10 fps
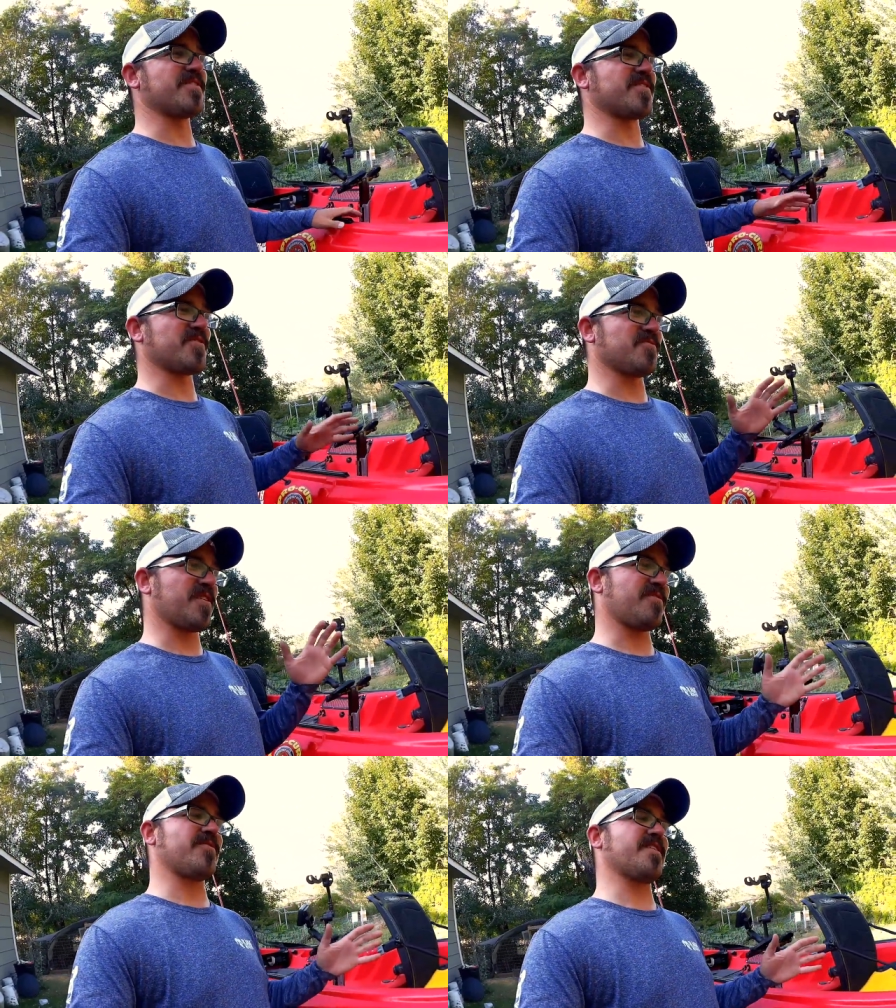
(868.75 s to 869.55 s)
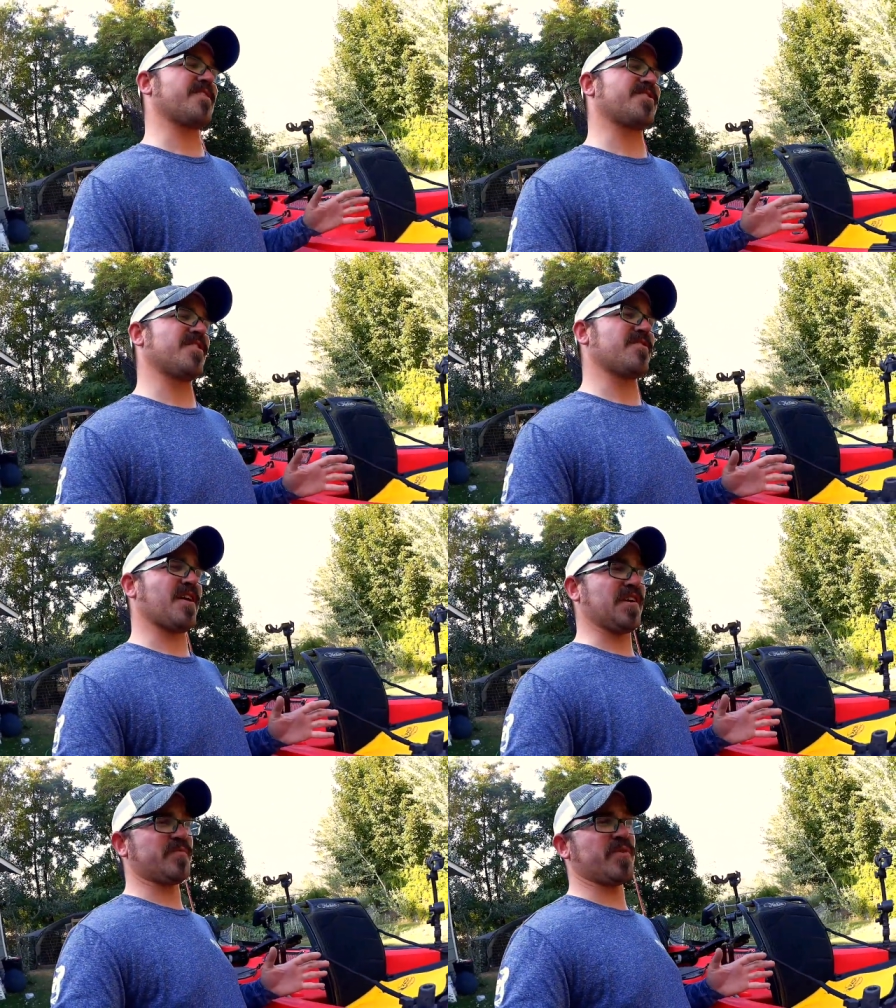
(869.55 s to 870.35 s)
It's a great way to share
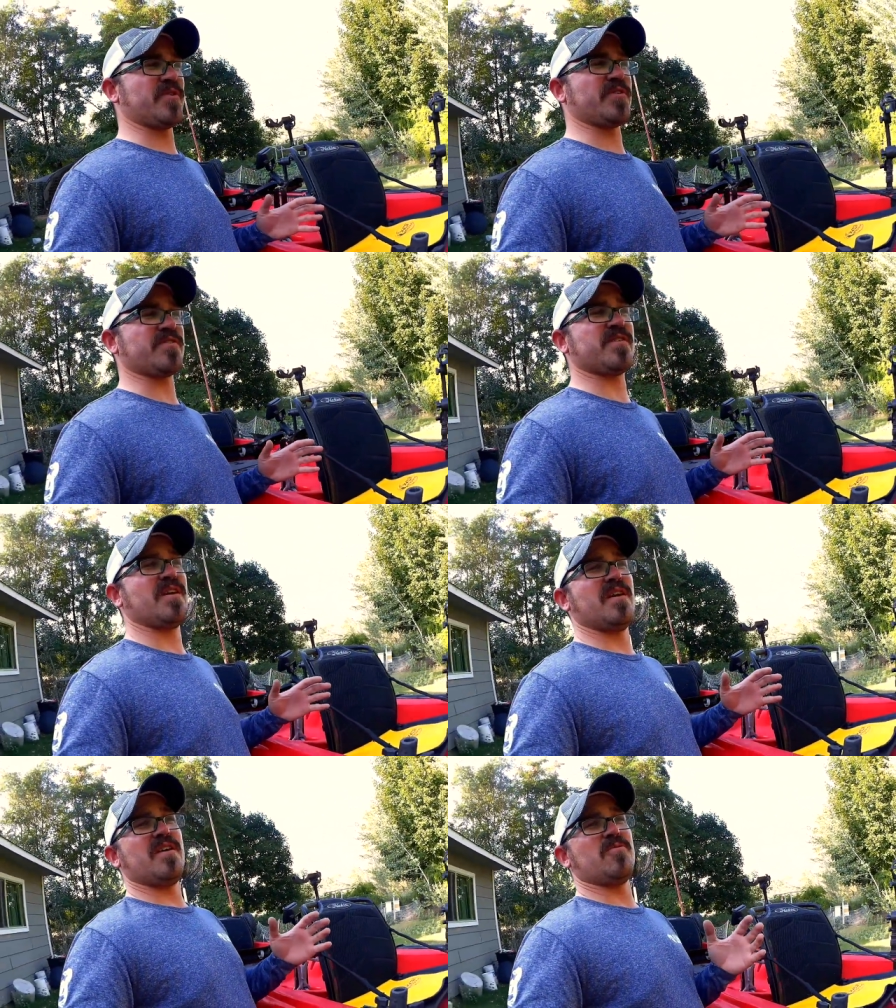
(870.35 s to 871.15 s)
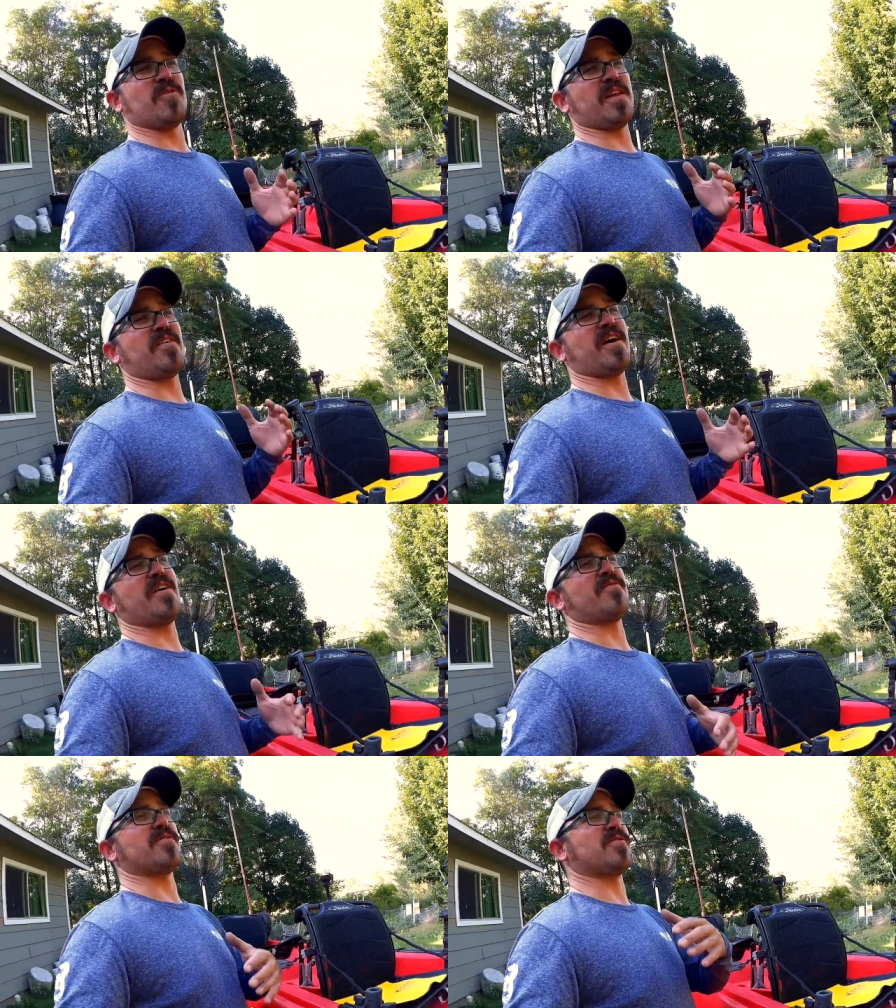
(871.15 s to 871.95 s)
that experience without
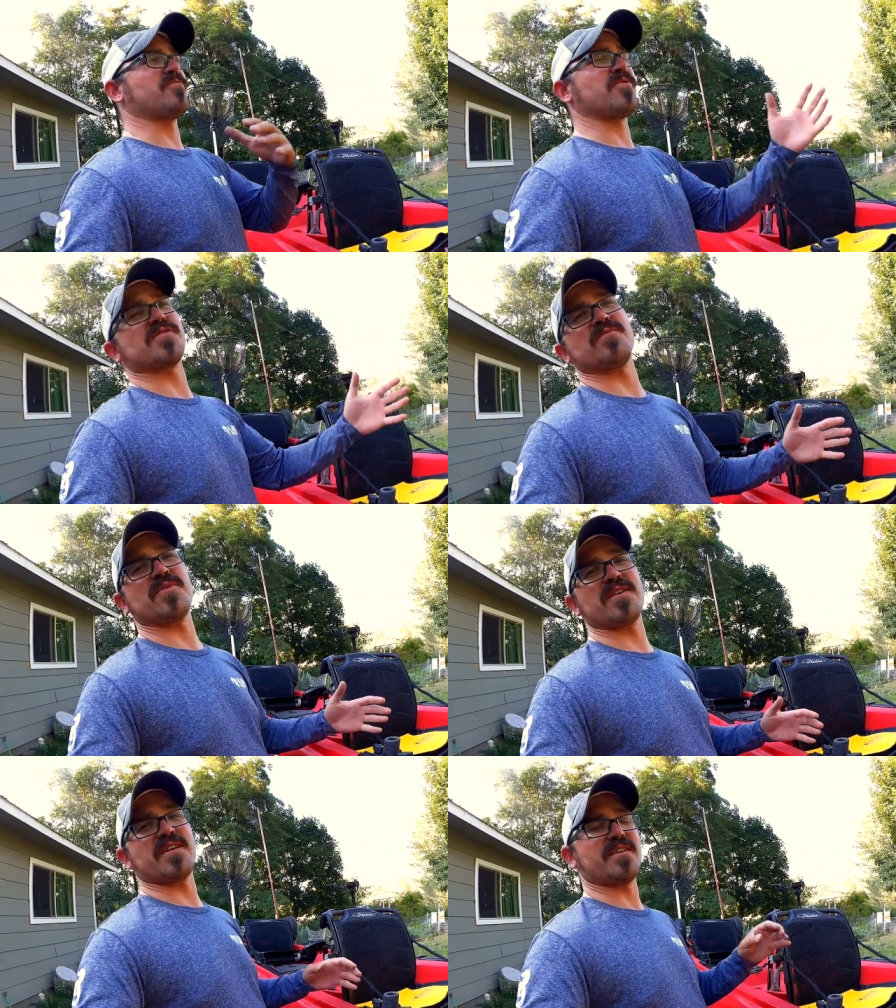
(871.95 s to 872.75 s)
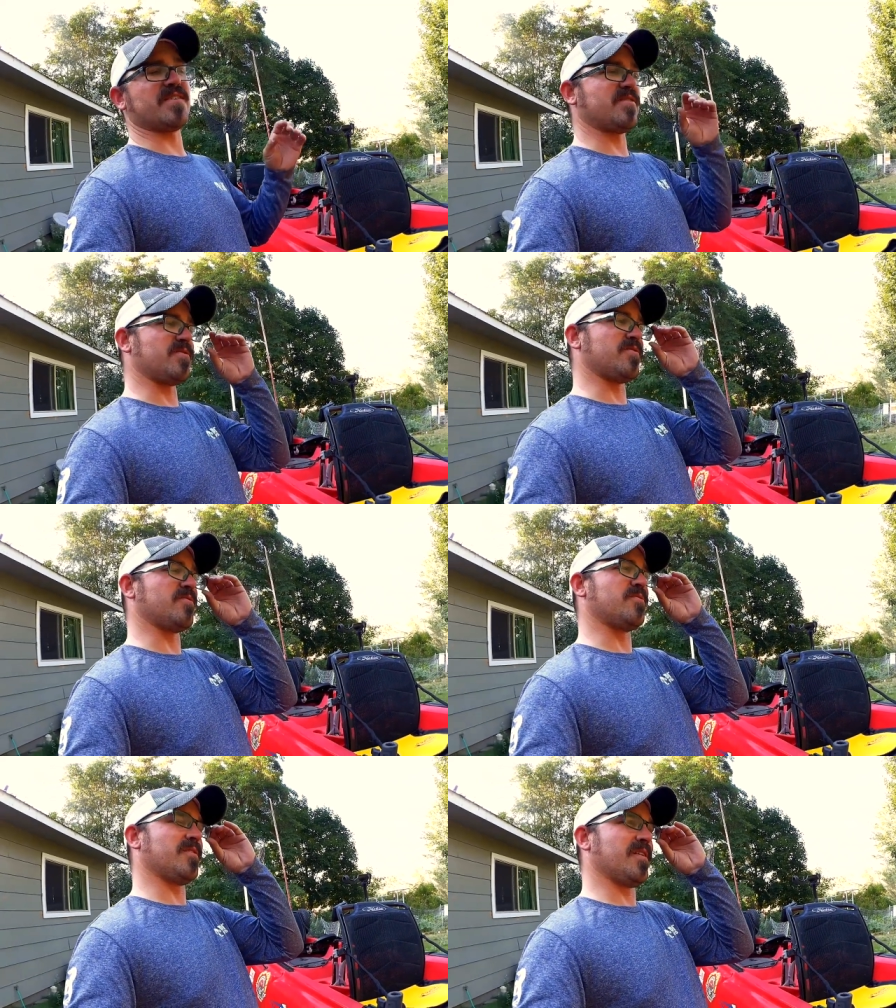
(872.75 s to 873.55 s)
having to throw somebody
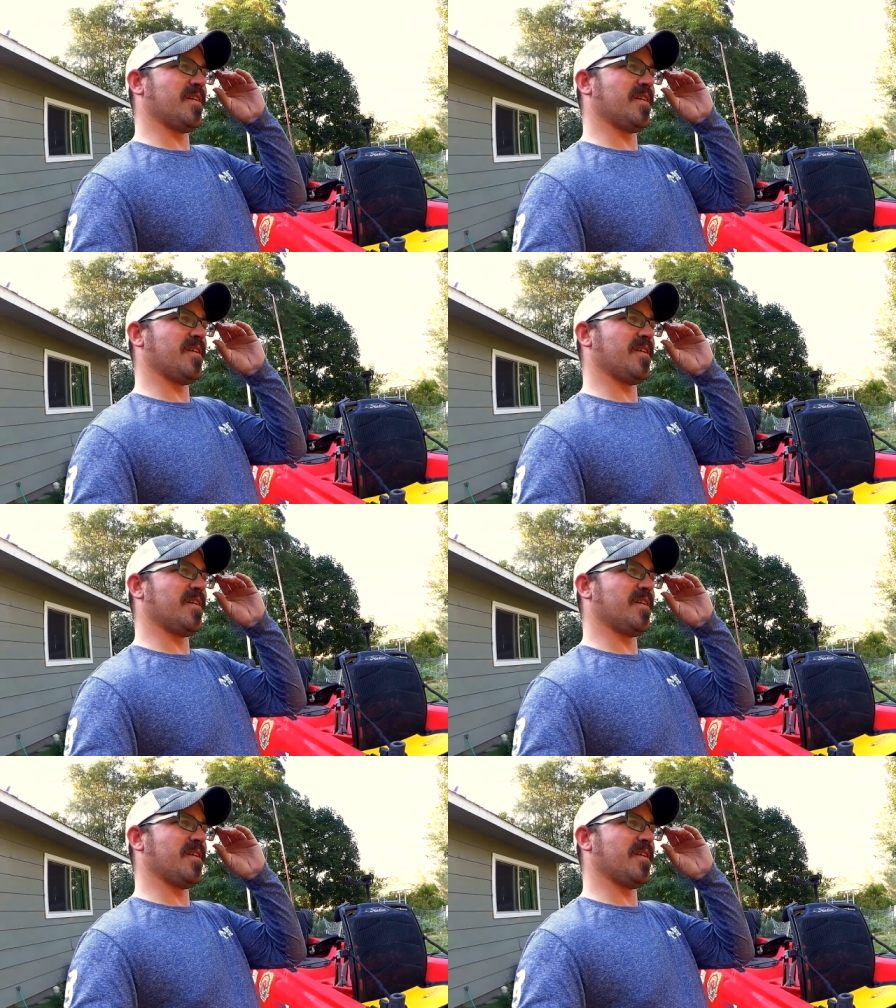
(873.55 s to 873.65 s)
into